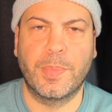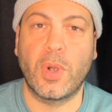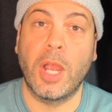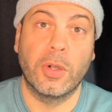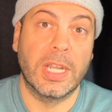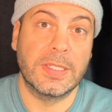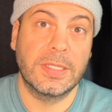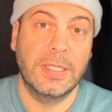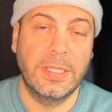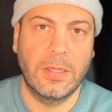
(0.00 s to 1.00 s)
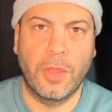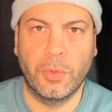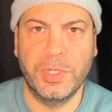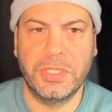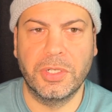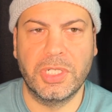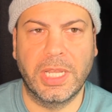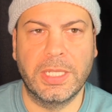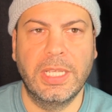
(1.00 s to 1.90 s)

progress on the research end.